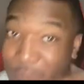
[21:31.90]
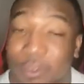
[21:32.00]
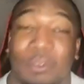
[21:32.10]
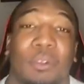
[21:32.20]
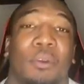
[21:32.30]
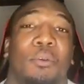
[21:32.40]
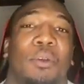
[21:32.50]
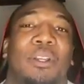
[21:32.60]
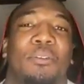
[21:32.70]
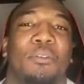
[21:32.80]

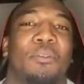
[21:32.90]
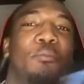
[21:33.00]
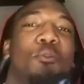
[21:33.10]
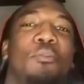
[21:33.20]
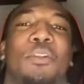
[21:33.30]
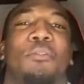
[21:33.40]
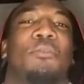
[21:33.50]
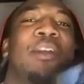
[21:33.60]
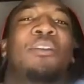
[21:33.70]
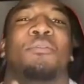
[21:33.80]
No, you moving it
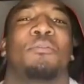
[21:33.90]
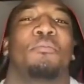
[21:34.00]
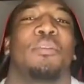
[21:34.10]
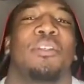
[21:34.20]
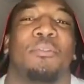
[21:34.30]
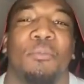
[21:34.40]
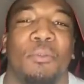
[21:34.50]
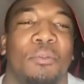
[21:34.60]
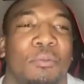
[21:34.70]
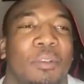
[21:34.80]
around too much.
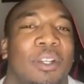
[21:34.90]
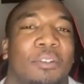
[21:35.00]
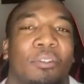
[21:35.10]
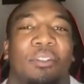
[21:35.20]
Moving around.